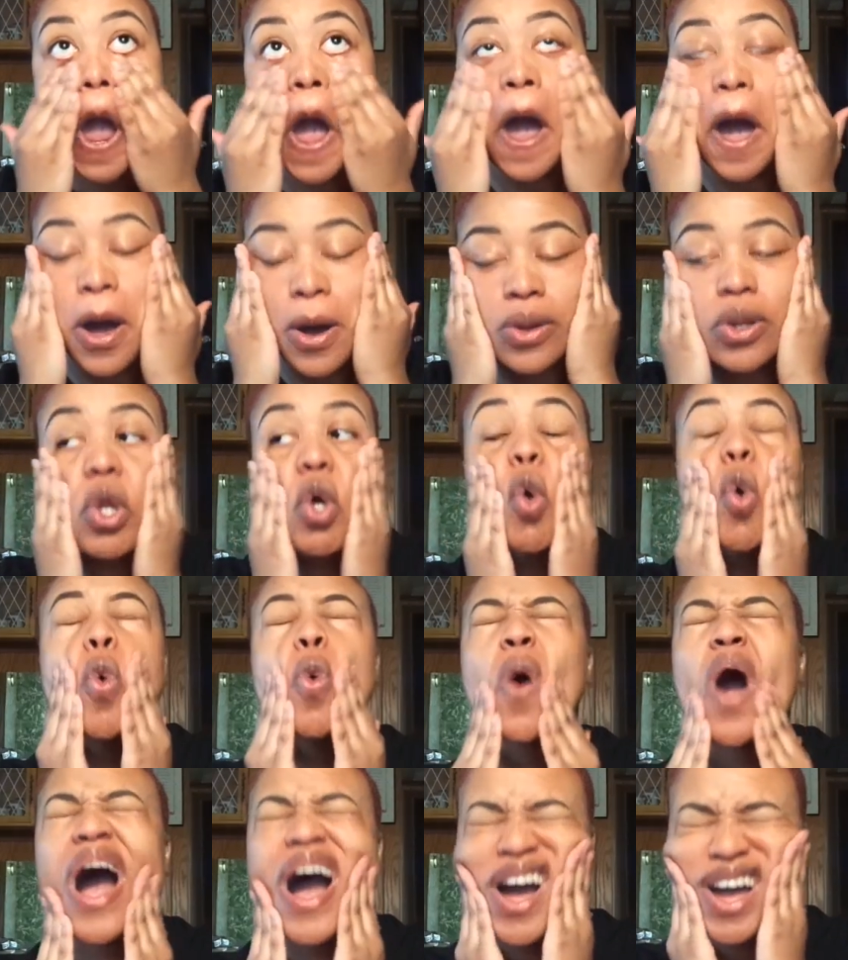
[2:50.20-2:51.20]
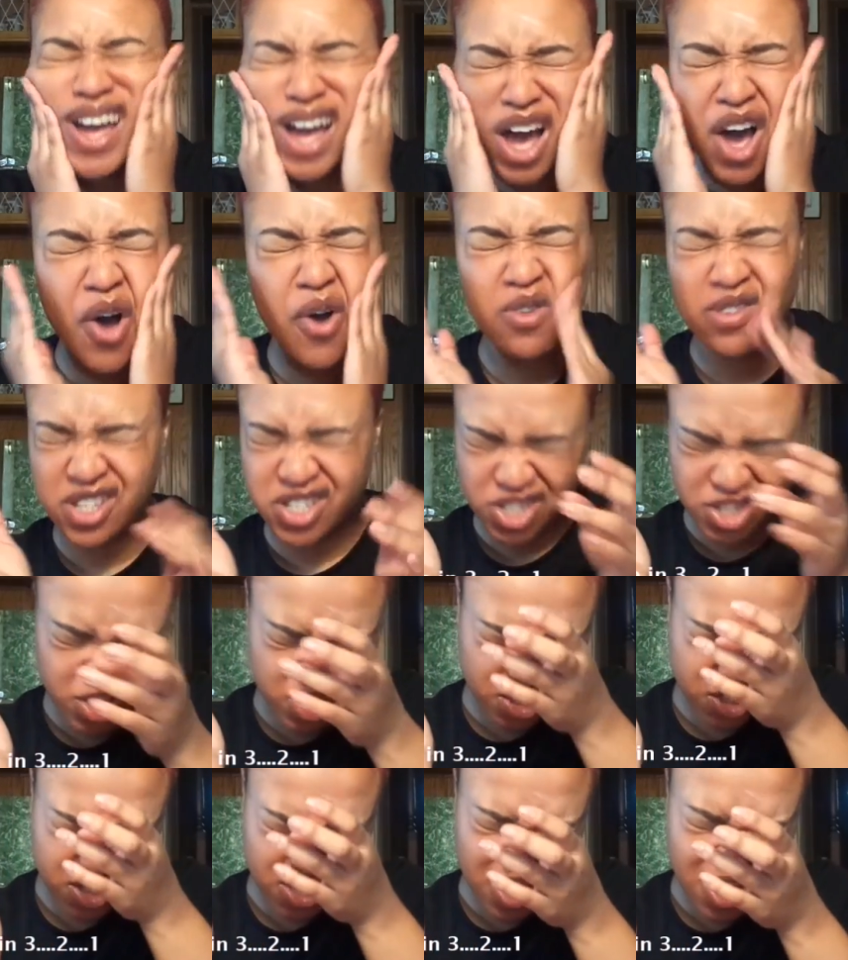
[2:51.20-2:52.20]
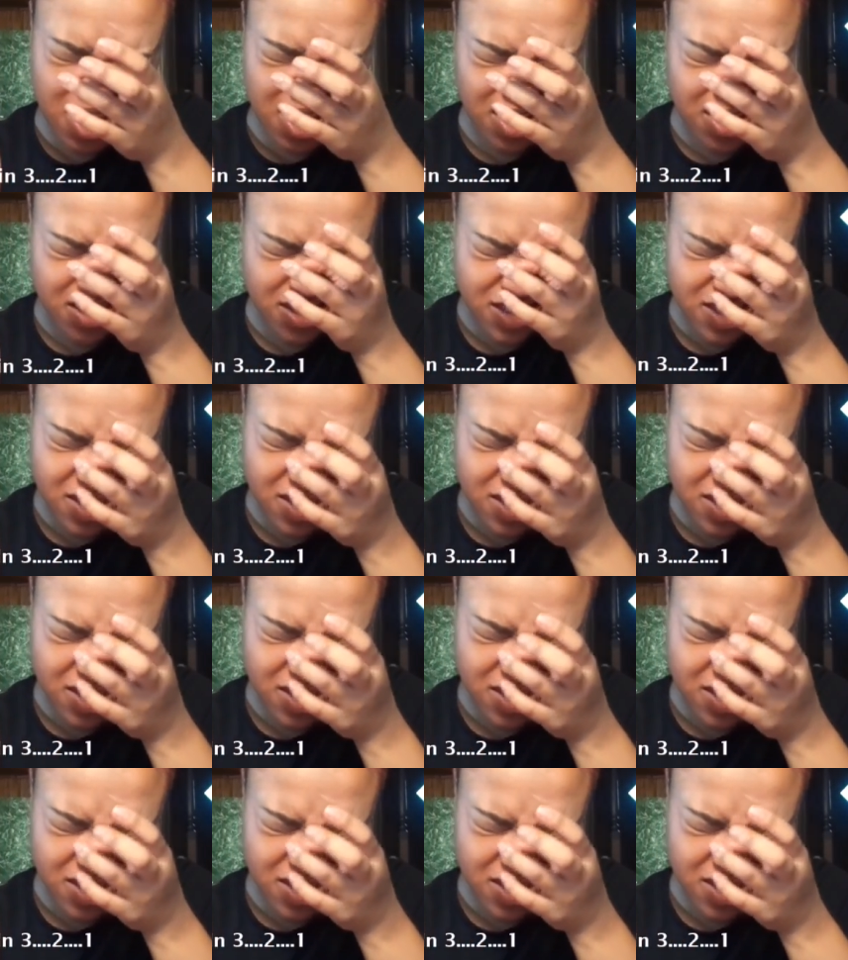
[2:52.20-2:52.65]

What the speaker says: don't know why. Oh, shit.